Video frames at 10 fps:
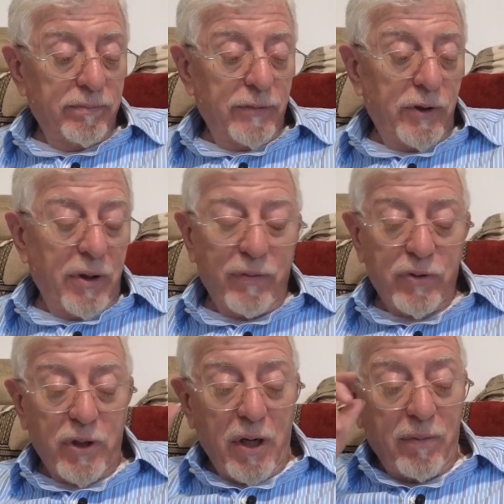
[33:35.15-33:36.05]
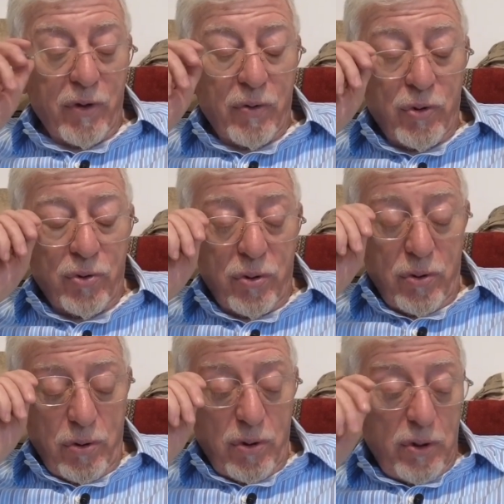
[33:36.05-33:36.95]
He never said, "I'm a
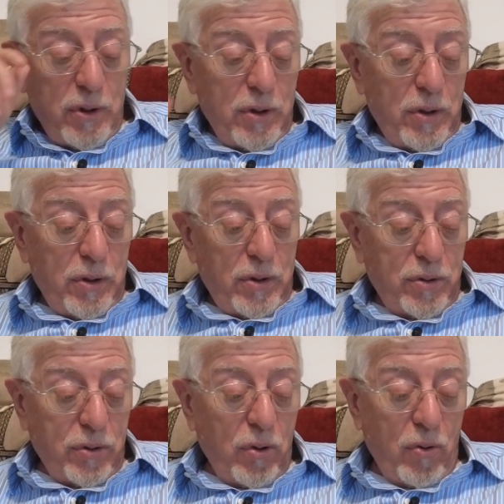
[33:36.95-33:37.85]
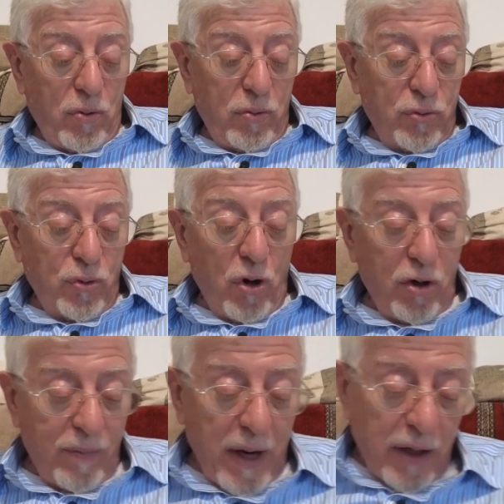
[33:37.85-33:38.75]
Christian." So
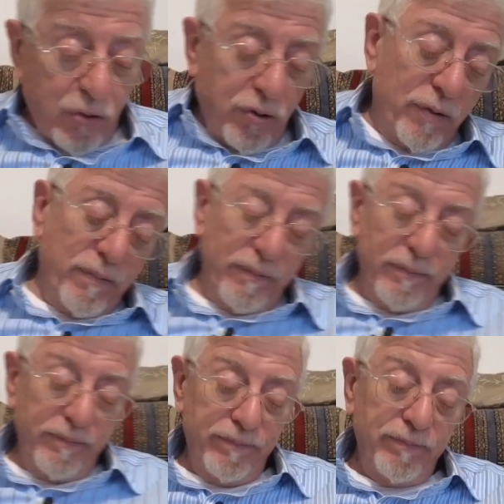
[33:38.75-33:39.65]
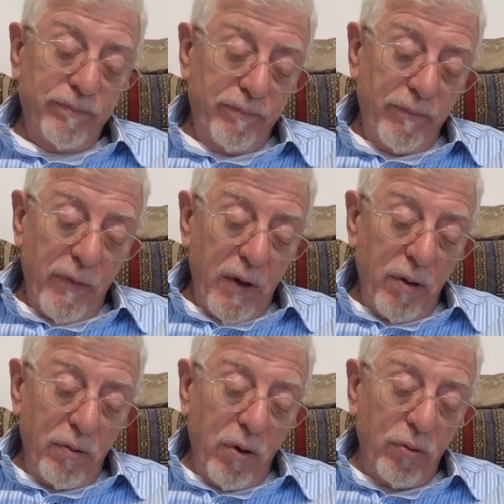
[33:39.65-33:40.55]
Shalom Ash
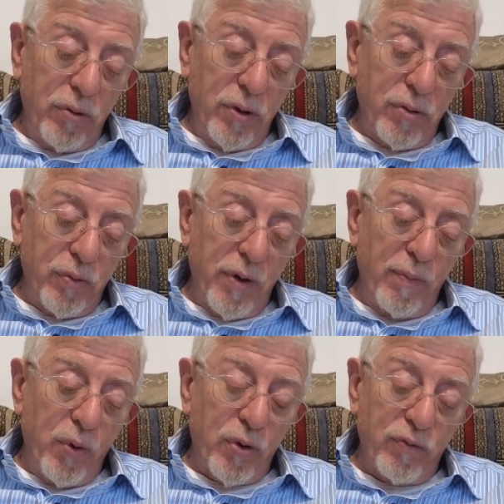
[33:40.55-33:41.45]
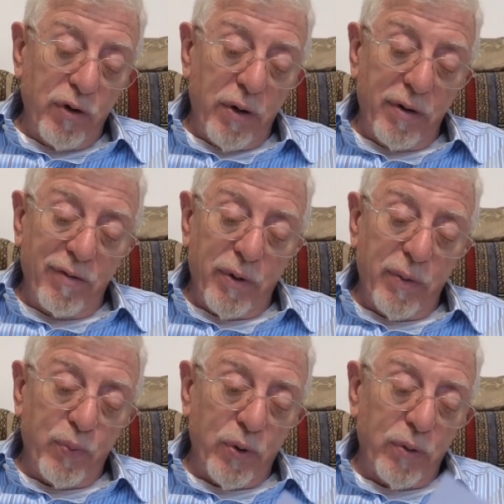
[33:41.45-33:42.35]
wrote these 3 books, very, very
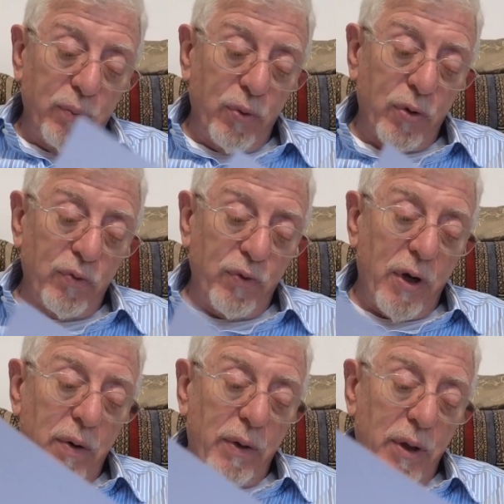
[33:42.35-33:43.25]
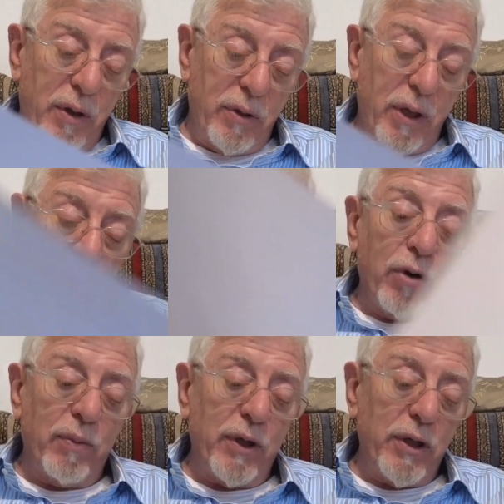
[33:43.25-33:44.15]
important books. He wrote
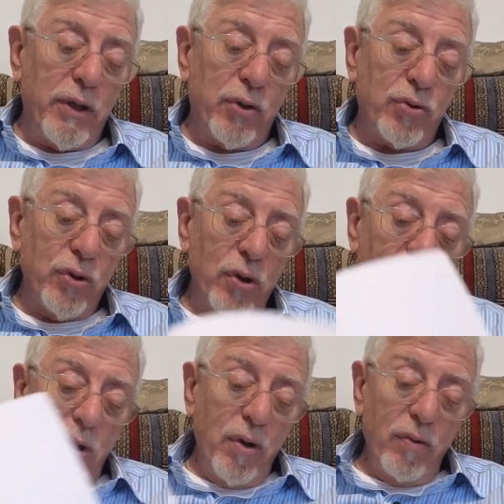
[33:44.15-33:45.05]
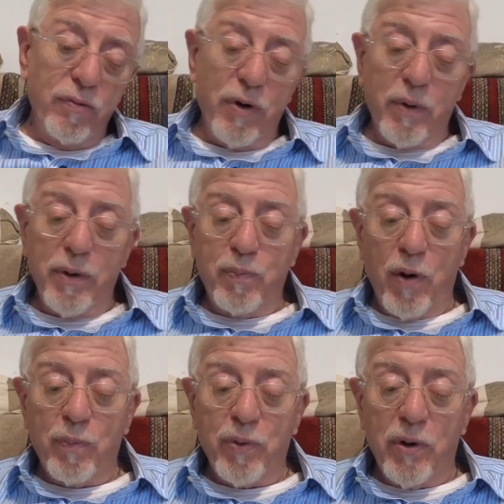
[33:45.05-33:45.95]
them in Yiddish, very
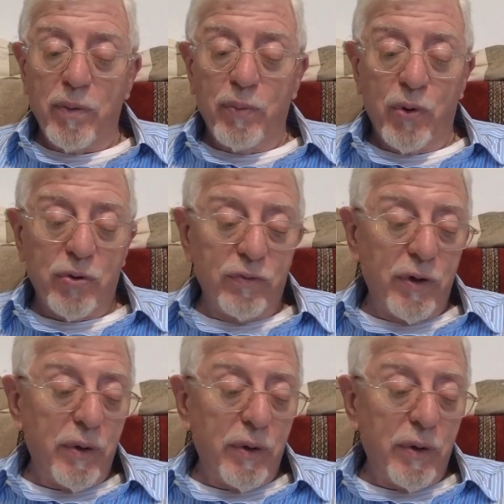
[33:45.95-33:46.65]
popular books.